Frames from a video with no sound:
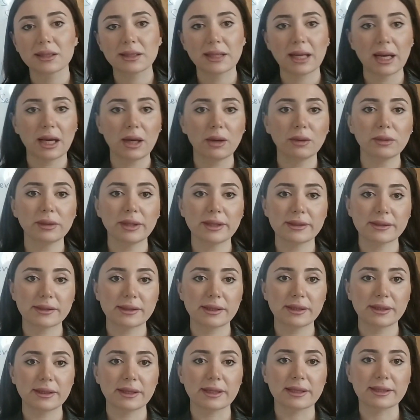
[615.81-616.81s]
Now,
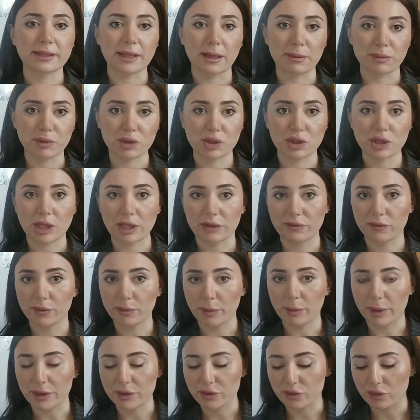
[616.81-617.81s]
let's see the exceptions that
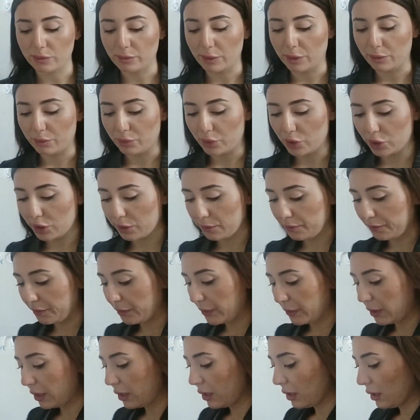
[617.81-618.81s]
we must remember.
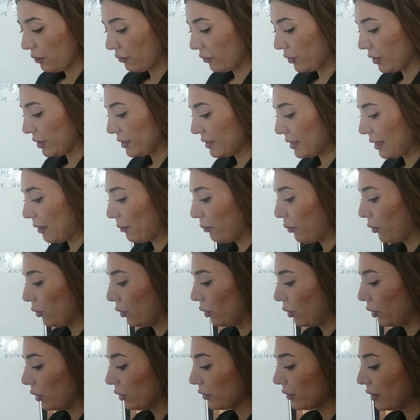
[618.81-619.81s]
For
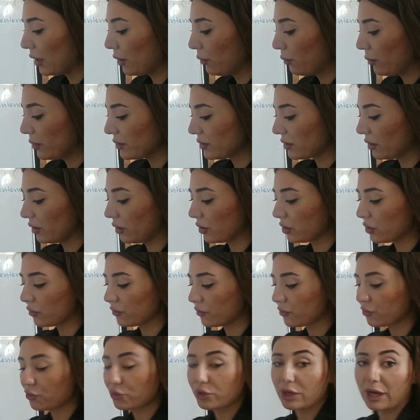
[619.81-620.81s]
example, there was a lot
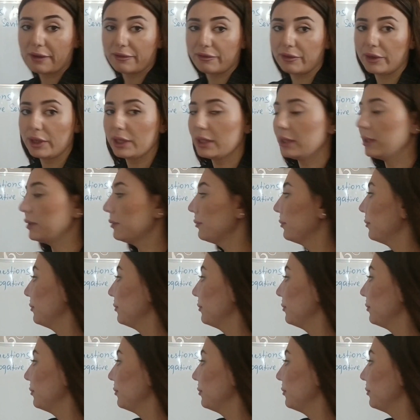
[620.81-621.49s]
of traffic.